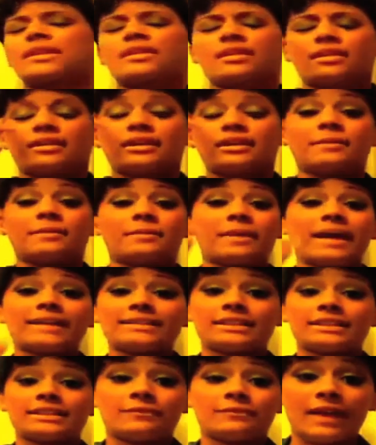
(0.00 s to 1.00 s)
Okay, back
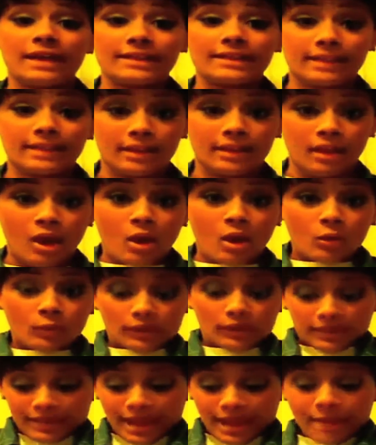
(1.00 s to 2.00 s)
to the fact that we are
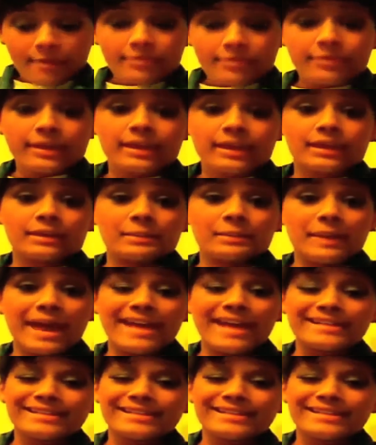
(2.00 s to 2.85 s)
now a thing of the past.